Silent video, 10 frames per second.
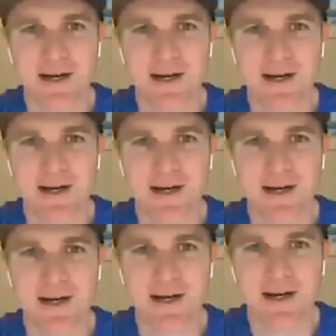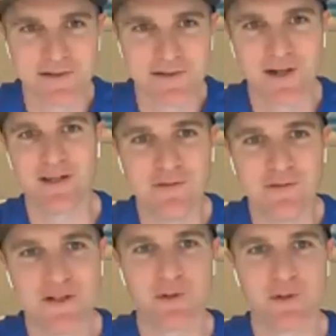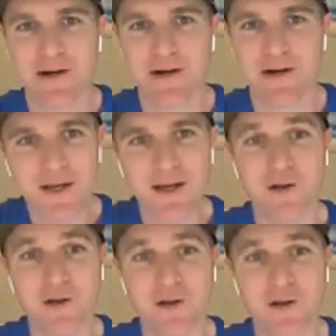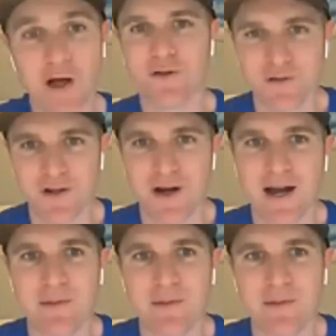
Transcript: years kind of thing or five years or whatever a, a long long time